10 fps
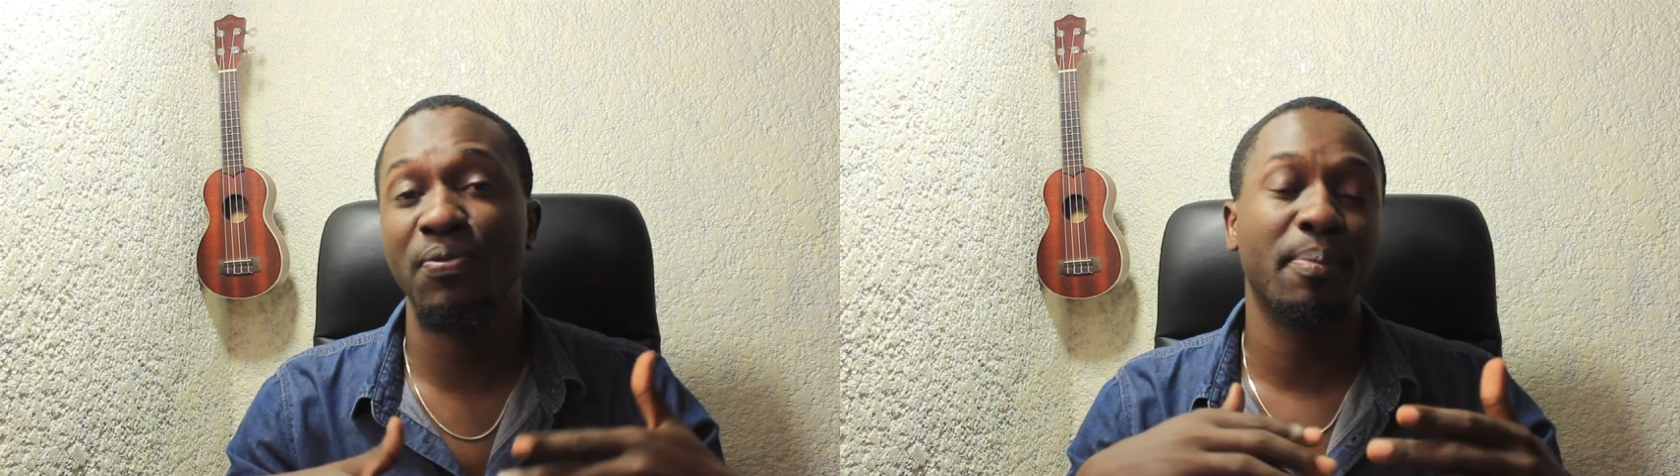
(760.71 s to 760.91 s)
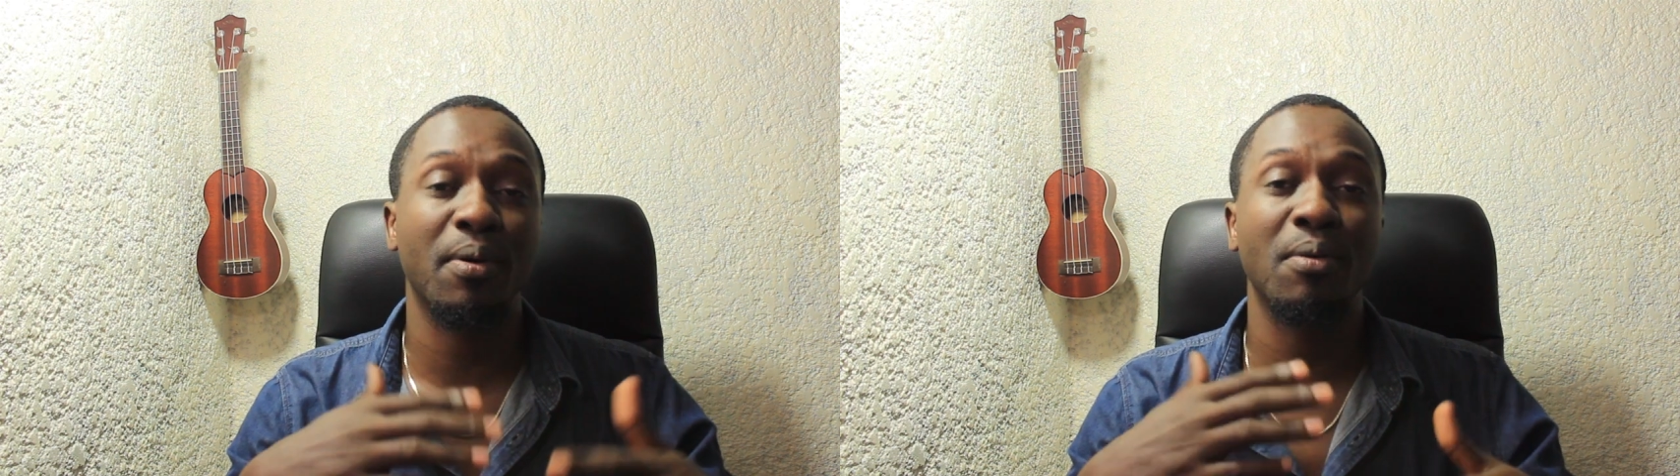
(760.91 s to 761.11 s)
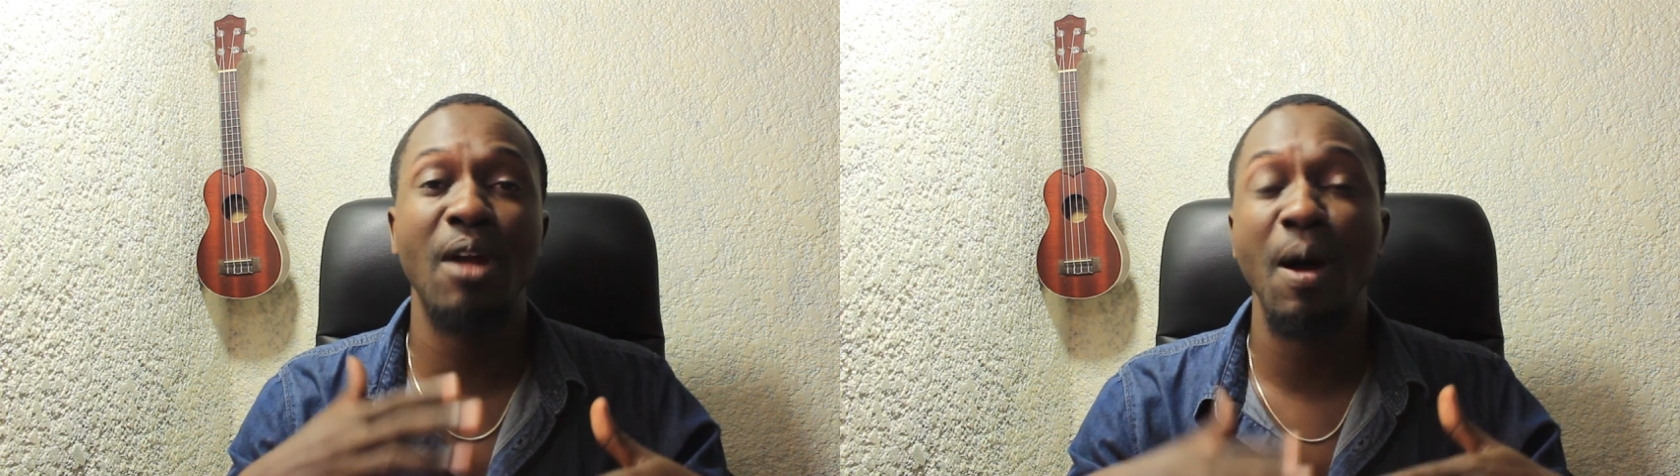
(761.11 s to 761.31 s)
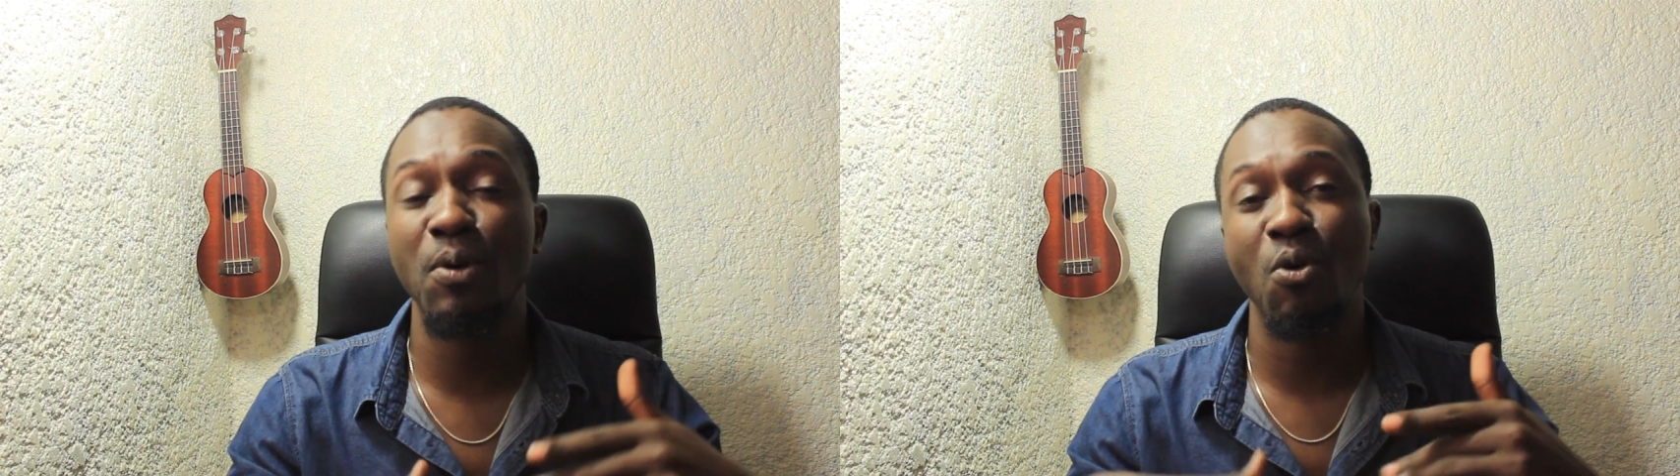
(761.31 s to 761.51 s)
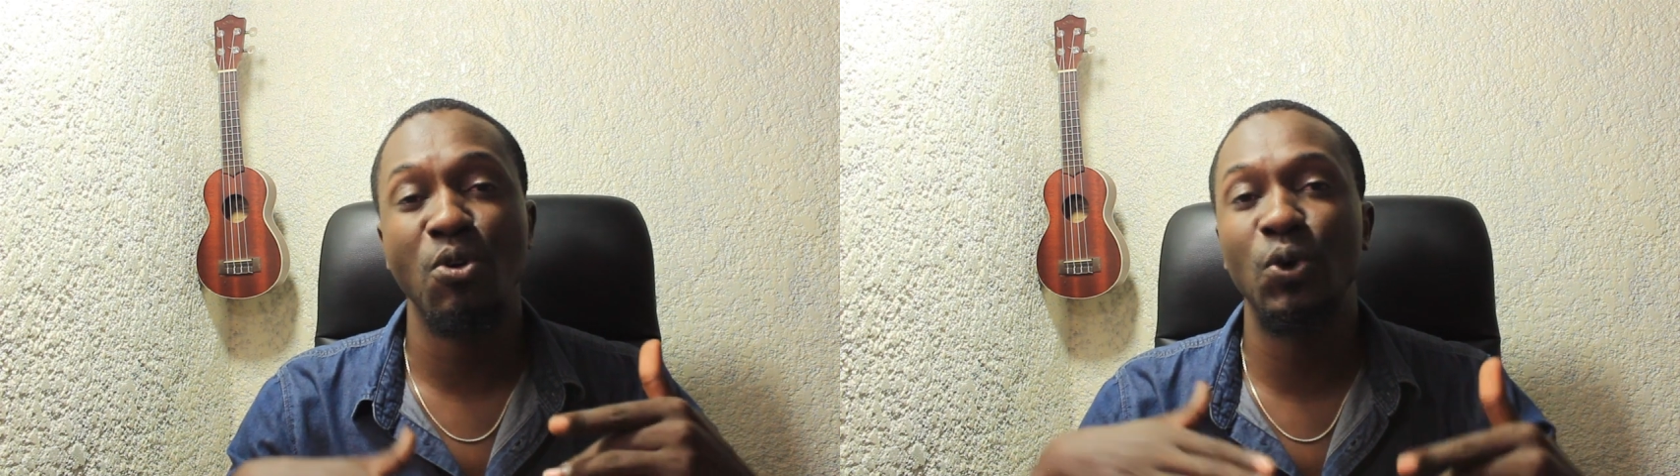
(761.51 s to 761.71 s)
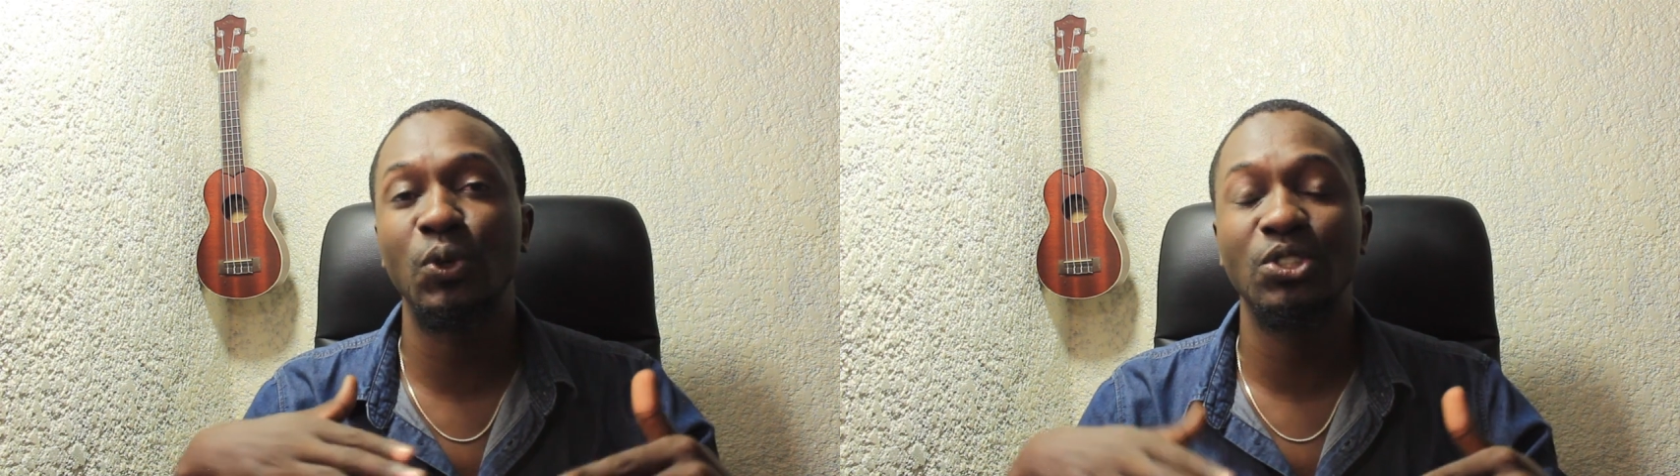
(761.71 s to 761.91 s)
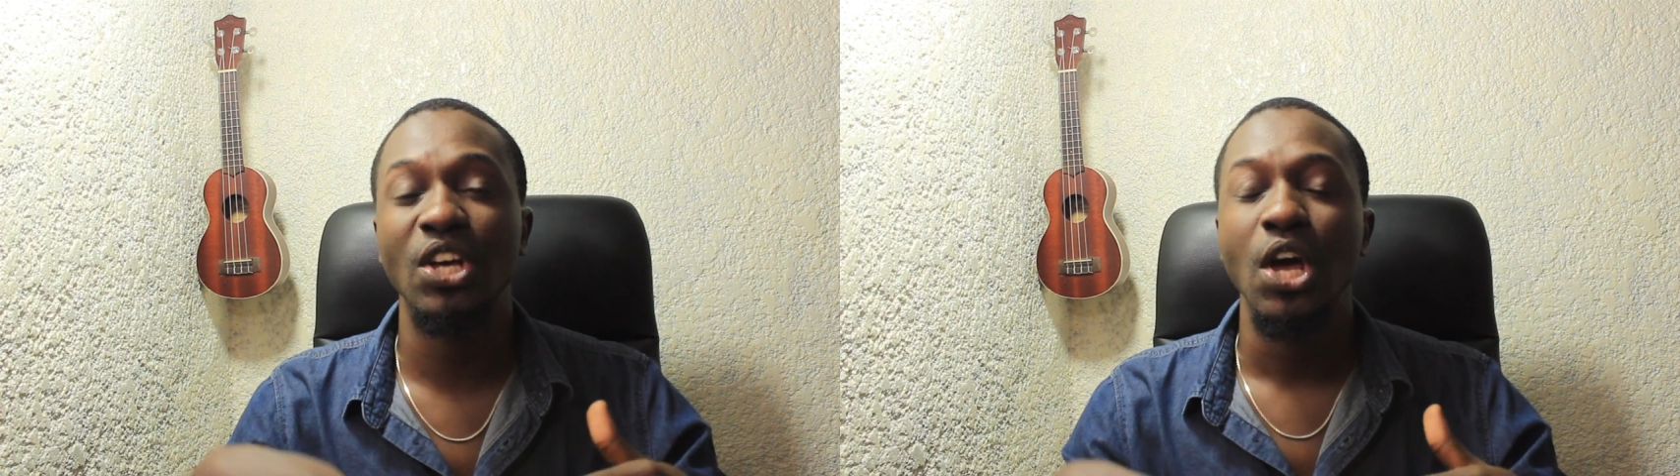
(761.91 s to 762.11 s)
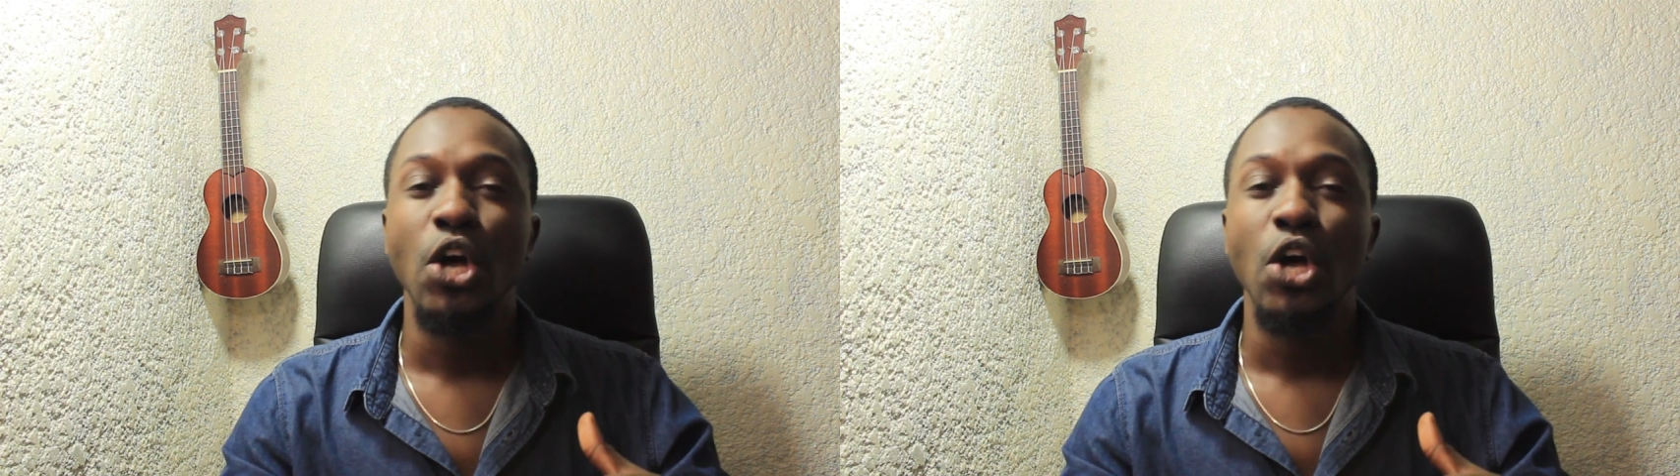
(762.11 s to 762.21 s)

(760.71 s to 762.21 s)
the program or not.